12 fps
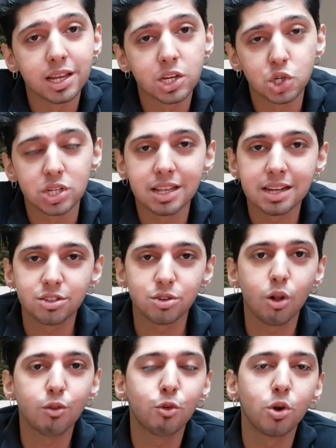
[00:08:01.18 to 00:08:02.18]
Malaysia.
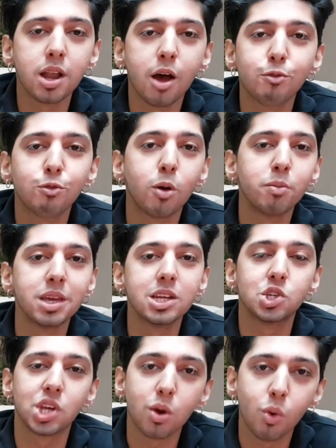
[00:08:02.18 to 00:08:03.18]
That's all for now from
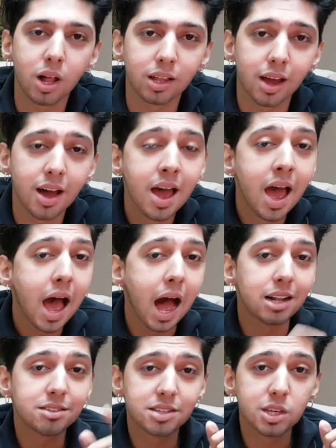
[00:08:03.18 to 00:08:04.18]
me, Jay Walia.
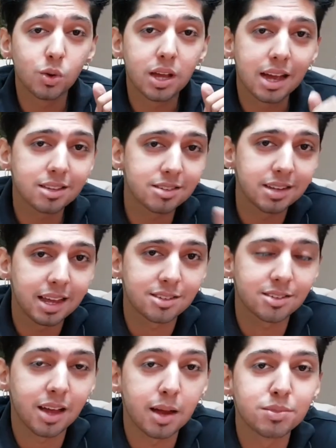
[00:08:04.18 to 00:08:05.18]
I'll see you guys
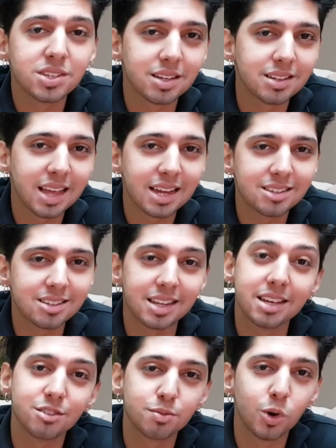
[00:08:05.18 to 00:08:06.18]
next time. Till then,
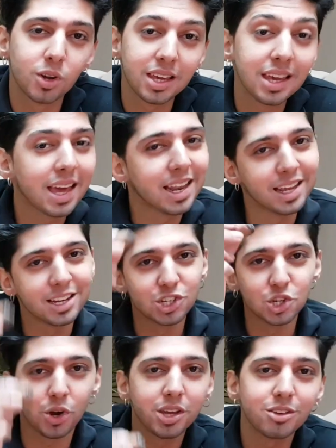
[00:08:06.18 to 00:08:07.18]
stay smoky and
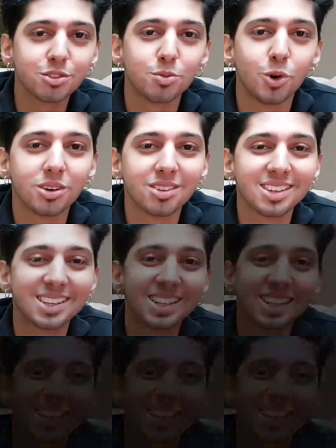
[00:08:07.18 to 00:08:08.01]
enjoy your smokes.